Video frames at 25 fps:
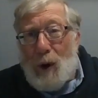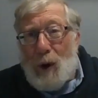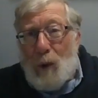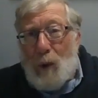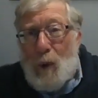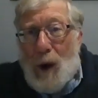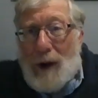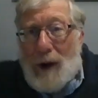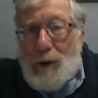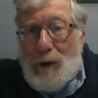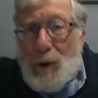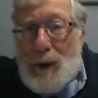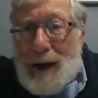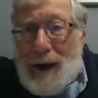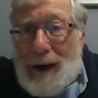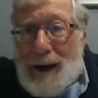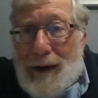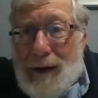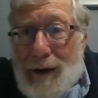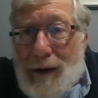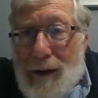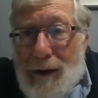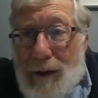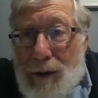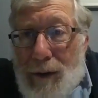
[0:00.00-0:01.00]
what do
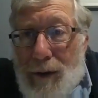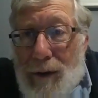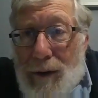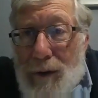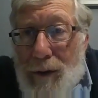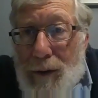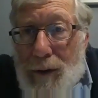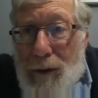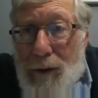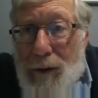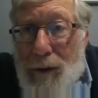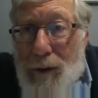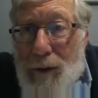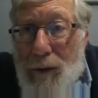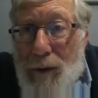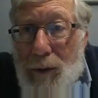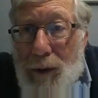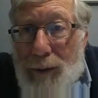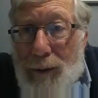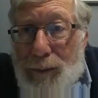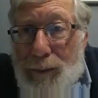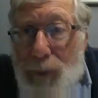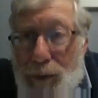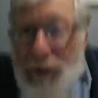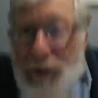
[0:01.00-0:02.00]
we?
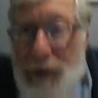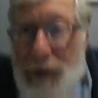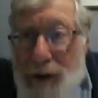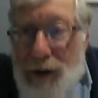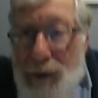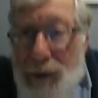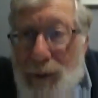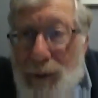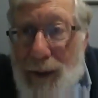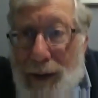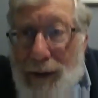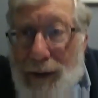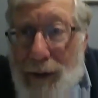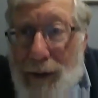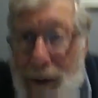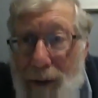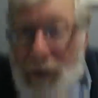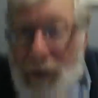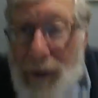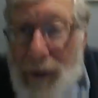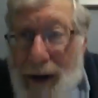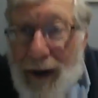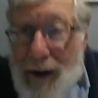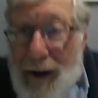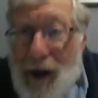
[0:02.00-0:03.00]
One person is waiting.
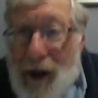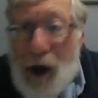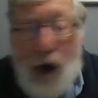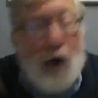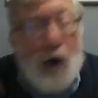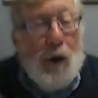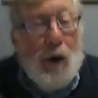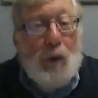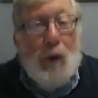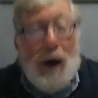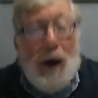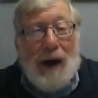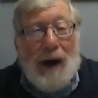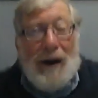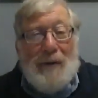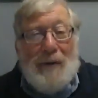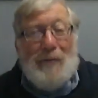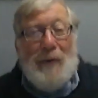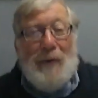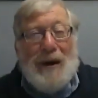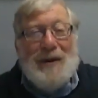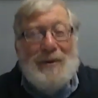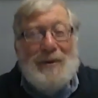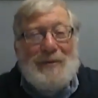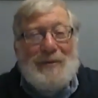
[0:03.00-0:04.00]
Okay.
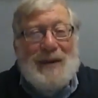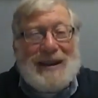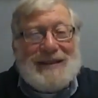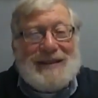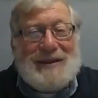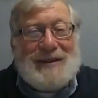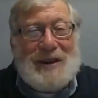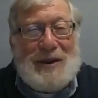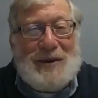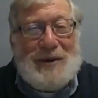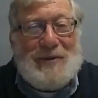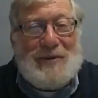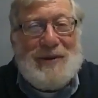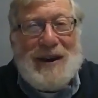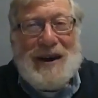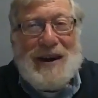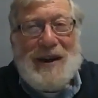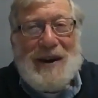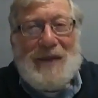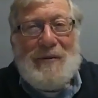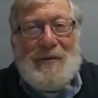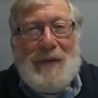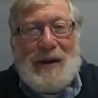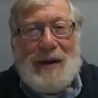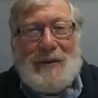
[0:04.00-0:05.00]
What do we do?
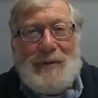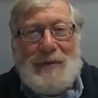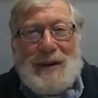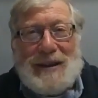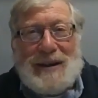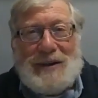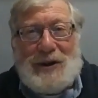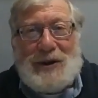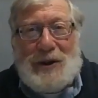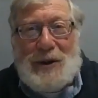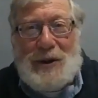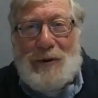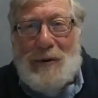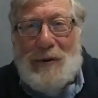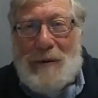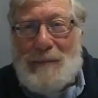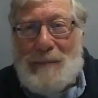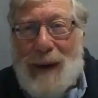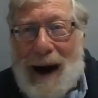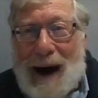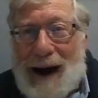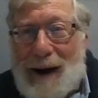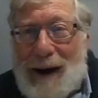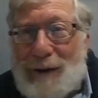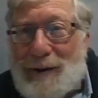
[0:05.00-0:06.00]
What do we do
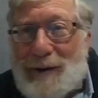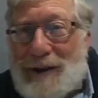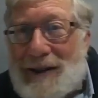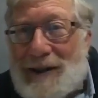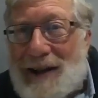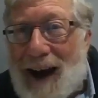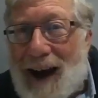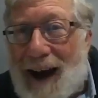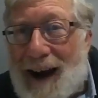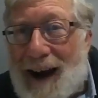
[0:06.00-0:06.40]
about